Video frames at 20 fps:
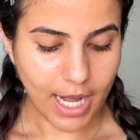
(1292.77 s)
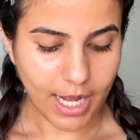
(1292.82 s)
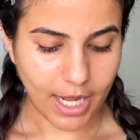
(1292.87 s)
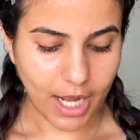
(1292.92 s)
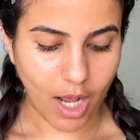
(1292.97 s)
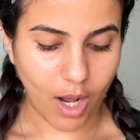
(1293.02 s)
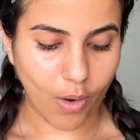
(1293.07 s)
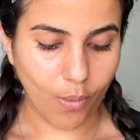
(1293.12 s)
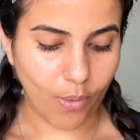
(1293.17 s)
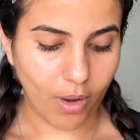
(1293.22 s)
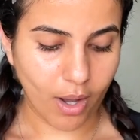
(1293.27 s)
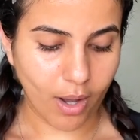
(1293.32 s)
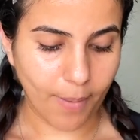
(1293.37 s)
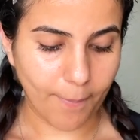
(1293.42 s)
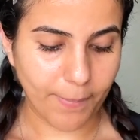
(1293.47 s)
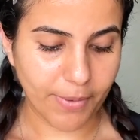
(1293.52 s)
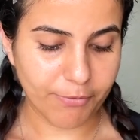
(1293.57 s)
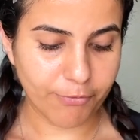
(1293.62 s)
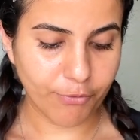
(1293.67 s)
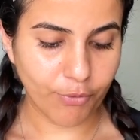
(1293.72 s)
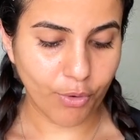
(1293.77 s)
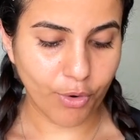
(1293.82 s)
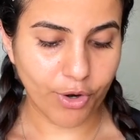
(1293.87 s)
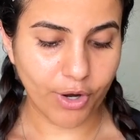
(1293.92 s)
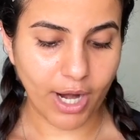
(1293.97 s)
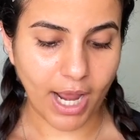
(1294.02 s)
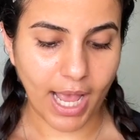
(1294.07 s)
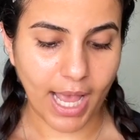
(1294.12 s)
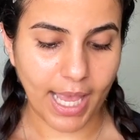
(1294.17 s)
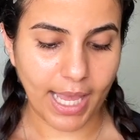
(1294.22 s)
Now, before
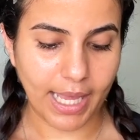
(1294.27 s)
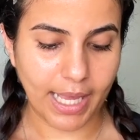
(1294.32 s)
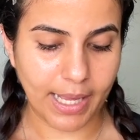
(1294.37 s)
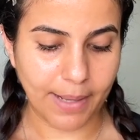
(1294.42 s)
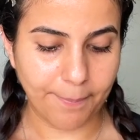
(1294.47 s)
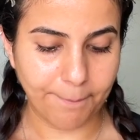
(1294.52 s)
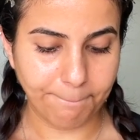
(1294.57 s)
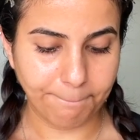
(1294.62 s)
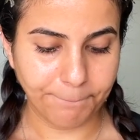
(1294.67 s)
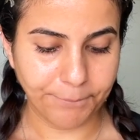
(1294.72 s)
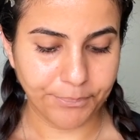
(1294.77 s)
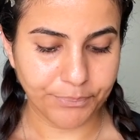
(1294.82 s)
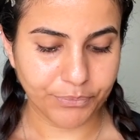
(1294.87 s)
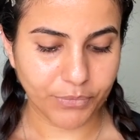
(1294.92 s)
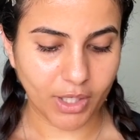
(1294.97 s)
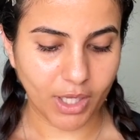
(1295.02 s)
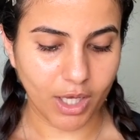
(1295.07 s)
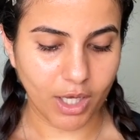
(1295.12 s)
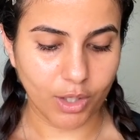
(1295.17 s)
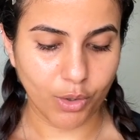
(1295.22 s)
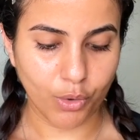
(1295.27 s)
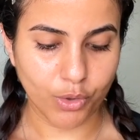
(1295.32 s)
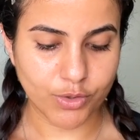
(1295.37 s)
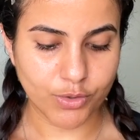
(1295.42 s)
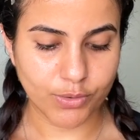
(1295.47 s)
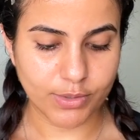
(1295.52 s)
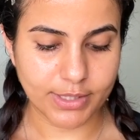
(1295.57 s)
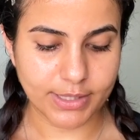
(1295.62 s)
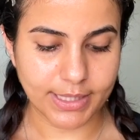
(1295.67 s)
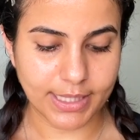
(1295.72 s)
I go
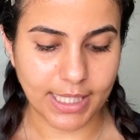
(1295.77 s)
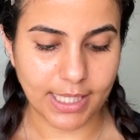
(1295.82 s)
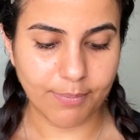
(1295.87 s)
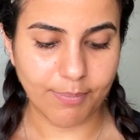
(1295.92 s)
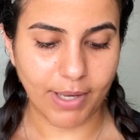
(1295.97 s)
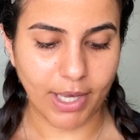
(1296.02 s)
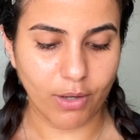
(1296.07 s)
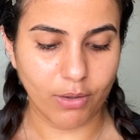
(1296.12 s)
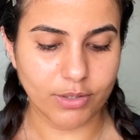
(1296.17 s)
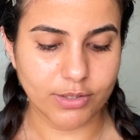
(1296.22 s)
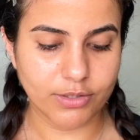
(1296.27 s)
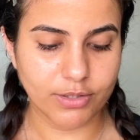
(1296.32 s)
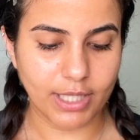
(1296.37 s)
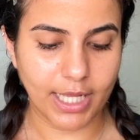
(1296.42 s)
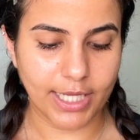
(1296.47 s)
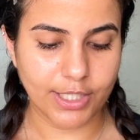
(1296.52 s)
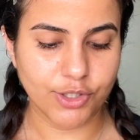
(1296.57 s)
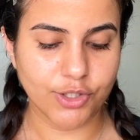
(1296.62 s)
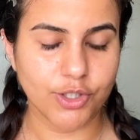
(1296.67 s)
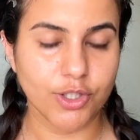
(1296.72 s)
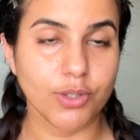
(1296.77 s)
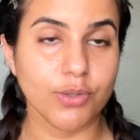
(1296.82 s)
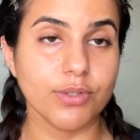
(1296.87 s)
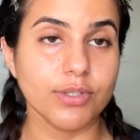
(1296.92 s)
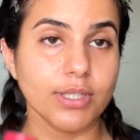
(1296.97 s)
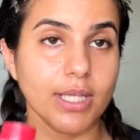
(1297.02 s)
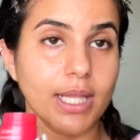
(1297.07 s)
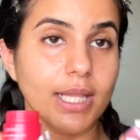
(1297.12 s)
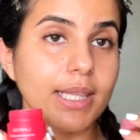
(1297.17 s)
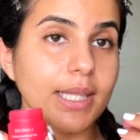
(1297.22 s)
to sleep, I also like to
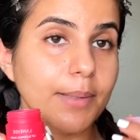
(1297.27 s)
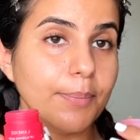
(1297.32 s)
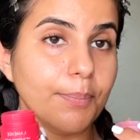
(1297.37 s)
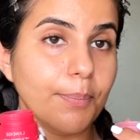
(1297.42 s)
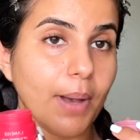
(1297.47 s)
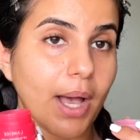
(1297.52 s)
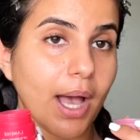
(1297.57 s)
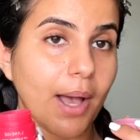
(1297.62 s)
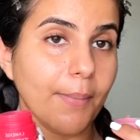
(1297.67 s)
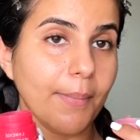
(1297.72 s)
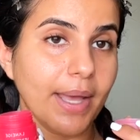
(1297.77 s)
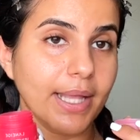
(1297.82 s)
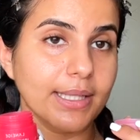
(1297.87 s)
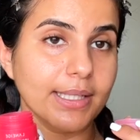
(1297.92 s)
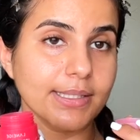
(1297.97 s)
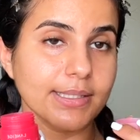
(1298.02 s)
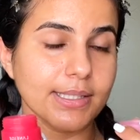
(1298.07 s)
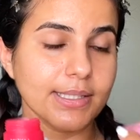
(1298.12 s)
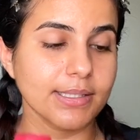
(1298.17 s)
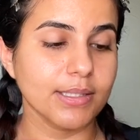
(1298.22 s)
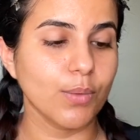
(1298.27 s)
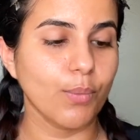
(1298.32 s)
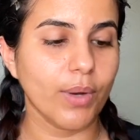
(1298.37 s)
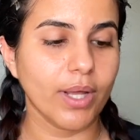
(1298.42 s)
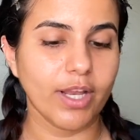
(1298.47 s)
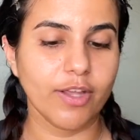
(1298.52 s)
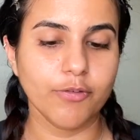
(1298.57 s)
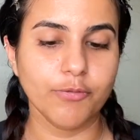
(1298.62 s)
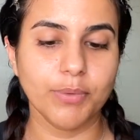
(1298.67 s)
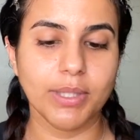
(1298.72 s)
use a lip balm, and this is the
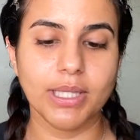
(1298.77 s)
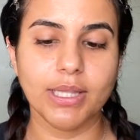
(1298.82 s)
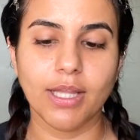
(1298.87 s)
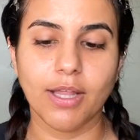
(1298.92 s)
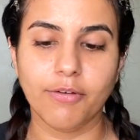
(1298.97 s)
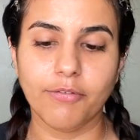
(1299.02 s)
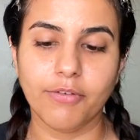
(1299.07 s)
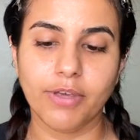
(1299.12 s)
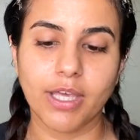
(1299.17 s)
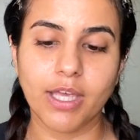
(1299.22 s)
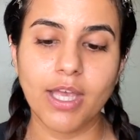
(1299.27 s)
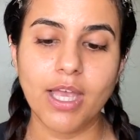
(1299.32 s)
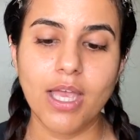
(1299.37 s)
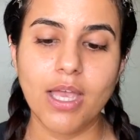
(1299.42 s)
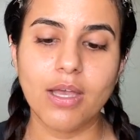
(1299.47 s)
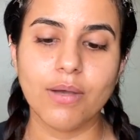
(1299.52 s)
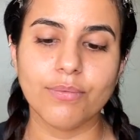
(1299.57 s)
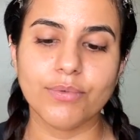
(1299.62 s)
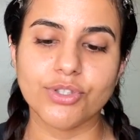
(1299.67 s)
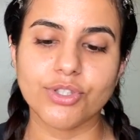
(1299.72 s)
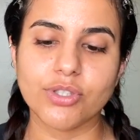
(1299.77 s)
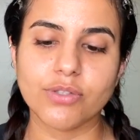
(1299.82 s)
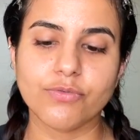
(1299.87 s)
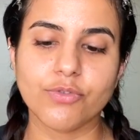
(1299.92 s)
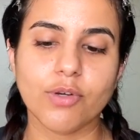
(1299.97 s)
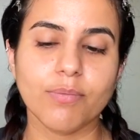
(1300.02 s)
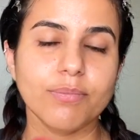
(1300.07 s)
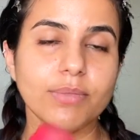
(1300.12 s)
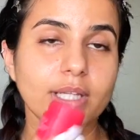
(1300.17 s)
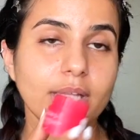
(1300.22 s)
one I've been loving, which is
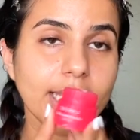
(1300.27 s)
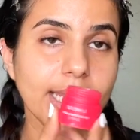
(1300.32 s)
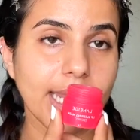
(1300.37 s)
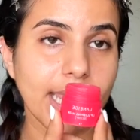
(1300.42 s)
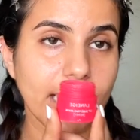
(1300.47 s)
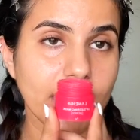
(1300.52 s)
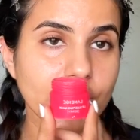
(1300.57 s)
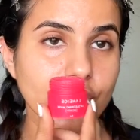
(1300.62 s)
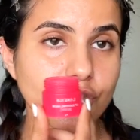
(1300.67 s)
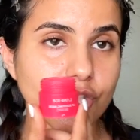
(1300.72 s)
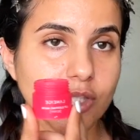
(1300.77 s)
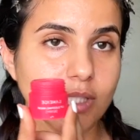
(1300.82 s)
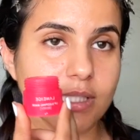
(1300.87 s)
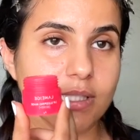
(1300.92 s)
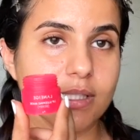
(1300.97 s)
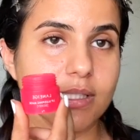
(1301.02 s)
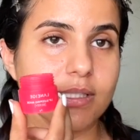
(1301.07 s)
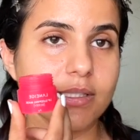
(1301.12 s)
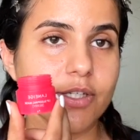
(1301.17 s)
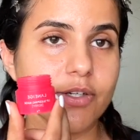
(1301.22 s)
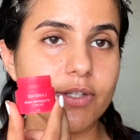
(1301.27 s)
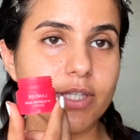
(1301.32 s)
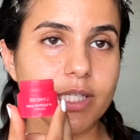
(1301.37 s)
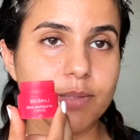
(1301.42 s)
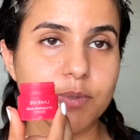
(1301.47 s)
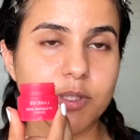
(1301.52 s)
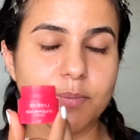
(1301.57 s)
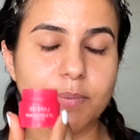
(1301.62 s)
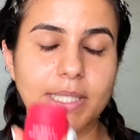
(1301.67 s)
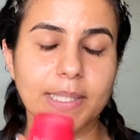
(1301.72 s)
from LANEIGE. This is their
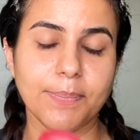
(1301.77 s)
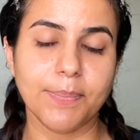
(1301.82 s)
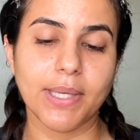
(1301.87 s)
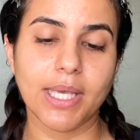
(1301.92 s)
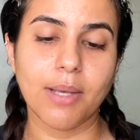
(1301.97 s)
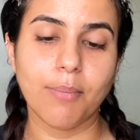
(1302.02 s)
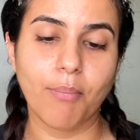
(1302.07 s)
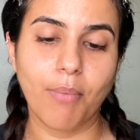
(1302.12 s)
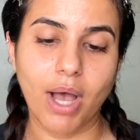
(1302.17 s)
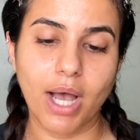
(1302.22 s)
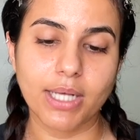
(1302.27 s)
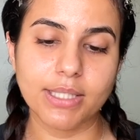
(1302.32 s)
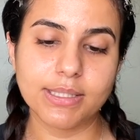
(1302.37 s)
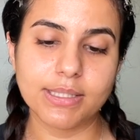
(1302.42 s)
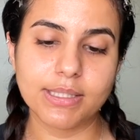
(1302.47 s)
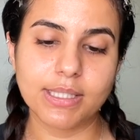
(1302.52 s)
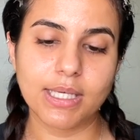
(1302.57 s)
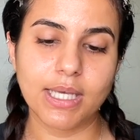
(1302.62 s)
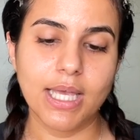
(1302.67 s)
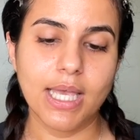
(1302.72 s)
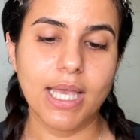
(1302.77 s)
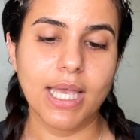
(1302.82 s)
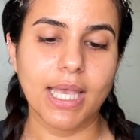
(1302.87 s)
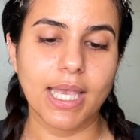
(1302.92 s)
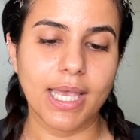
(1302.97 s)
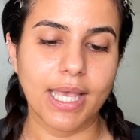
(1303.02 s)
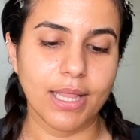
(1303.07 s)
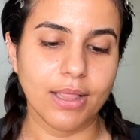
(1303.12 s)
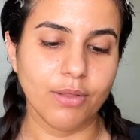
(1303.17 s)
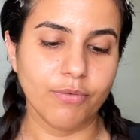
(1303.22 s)
lip sleeping mask
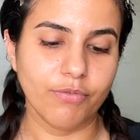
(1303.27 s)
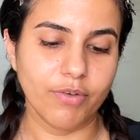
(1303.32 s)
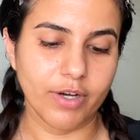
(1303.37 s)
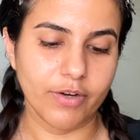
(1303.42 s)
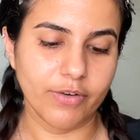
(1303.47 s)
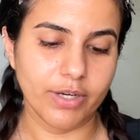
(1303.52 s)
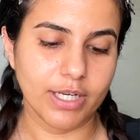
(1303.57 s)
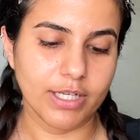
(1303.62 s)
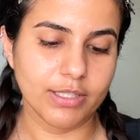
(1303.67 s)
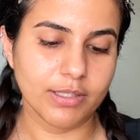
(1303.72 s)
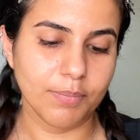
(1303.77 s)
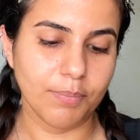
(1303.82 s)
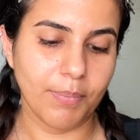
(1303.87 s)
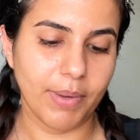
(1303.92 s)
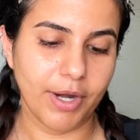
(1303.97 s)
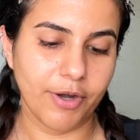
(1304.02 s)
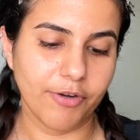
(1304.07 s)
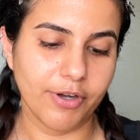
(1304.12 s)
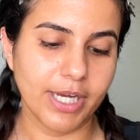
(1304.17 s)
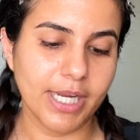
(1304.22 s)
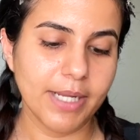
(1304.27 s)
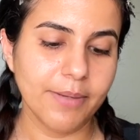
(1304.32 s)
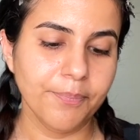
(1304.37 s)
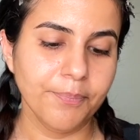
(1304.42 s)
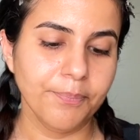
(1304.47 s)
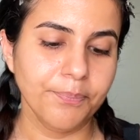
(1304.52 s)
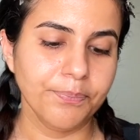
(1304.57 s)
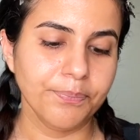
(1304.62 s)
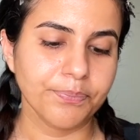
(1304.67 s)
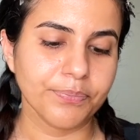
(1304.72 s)
in the variant
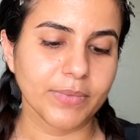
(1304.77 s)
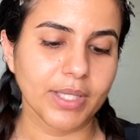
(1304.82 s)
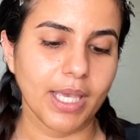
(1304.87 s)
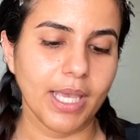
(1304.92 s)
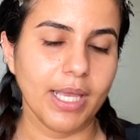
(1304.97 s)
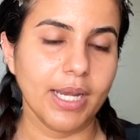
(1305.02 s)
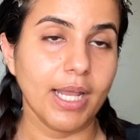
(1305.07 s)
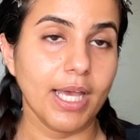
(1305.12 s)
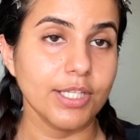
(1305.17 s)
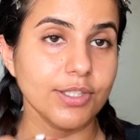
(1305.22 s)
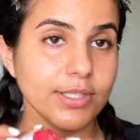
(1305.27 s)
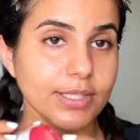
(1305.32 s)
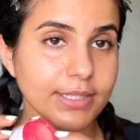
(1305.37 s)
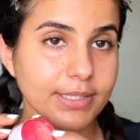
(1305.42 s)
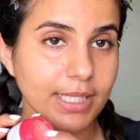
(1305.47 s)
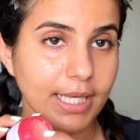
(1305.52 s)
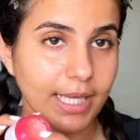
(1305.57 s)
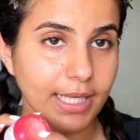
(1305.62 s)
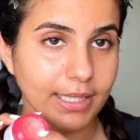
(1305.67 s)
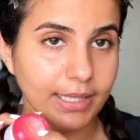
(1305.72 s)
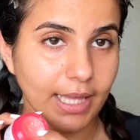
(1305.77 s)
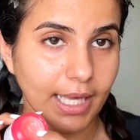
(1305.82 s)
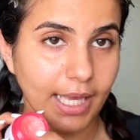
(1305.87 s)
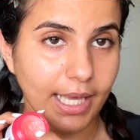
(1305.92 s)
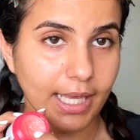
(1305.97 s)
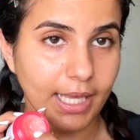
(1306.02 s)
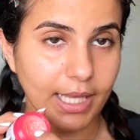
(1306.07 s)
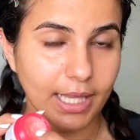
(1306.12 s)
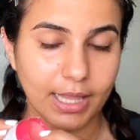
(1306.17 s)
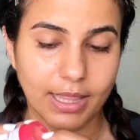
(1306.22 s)
berry. And I just take
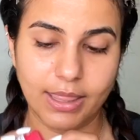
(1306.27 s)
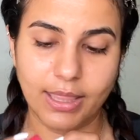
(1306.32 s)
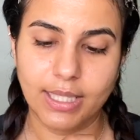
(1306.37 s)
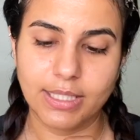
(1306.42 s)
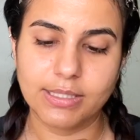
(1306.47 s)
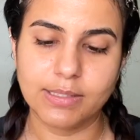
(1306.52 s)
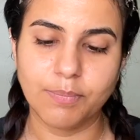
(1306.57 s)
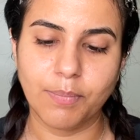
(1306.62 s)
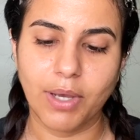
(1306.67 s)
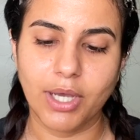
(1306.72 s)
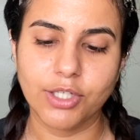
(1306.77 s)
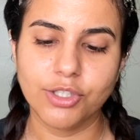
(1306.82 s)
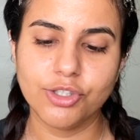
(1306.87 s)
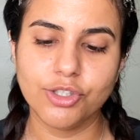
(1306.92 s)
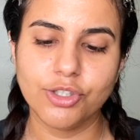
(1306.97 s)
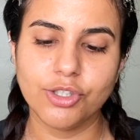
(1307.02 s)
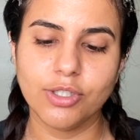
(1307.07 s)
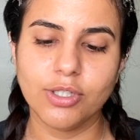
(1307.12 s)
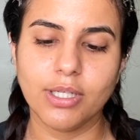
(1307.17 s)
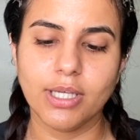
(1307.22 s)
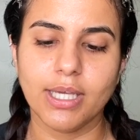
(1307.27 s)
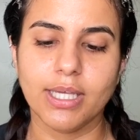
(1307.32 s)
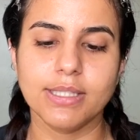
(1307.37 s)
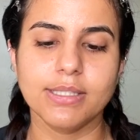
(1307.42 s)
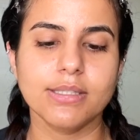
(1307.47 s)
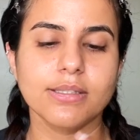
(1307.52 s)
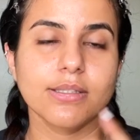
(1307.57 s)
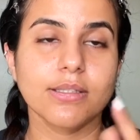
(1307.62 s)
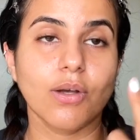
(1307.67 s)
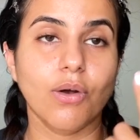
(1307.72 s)
like this much.
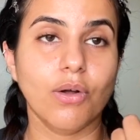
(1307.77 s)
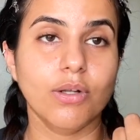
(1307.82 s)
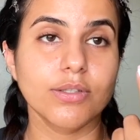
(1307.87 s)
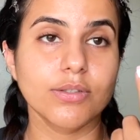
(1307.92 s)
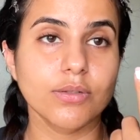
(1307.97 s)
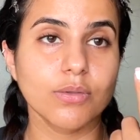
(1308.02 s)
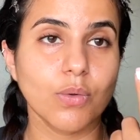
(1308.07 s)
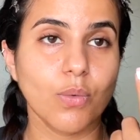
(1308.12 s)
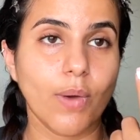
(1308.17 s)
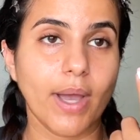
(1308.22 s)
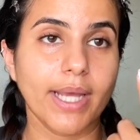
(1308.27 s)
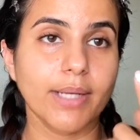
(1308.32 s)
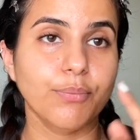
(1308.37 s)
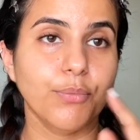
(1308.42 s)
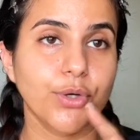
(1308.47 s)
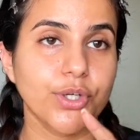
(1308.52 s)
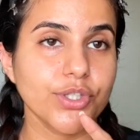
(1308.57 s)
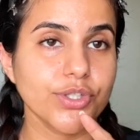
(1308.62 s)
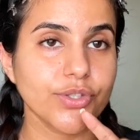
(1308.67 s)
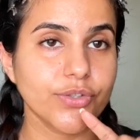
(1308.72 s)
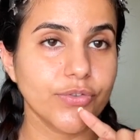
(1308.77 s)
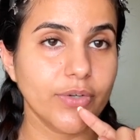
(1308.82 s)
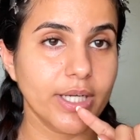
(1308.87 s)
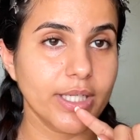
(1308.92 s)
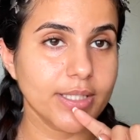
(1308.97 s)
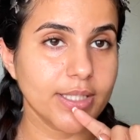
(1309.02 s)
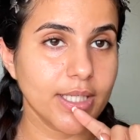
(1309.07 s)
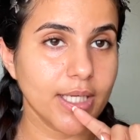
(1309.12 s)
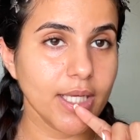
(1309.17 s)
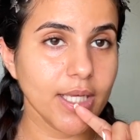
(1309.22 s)
It's also quite
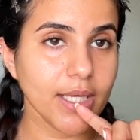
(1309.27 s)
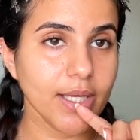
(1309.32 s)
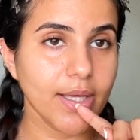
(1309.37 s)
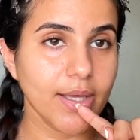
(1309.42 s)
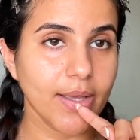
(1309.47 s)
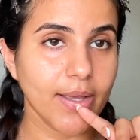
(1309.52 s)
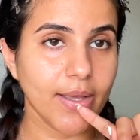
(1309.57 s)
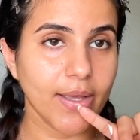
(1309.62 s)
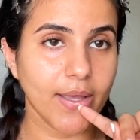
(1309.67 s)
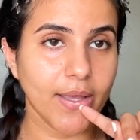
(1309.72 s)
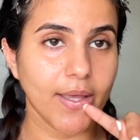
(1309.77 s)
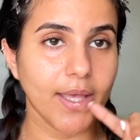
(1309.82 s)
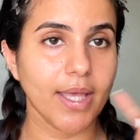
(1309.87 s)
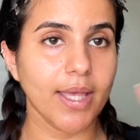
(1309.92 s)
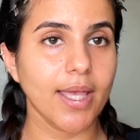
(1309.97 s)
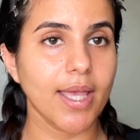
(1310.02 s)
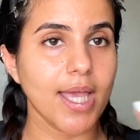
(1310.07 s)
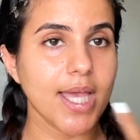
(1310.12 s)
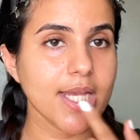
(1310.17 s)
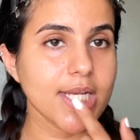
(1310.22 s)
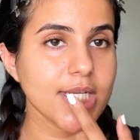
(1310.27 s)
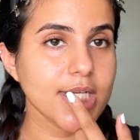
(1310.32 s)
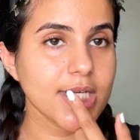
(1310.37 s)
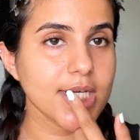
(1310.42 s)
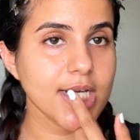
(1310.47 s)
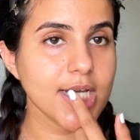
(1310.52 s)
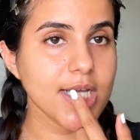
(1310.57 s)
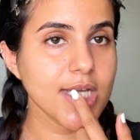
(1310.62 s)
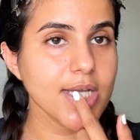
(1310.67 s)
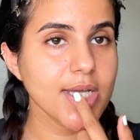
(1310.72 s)
moisturizing. And
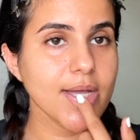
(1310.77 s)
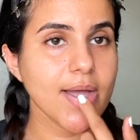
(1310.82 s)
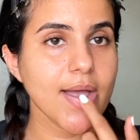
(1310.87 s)
I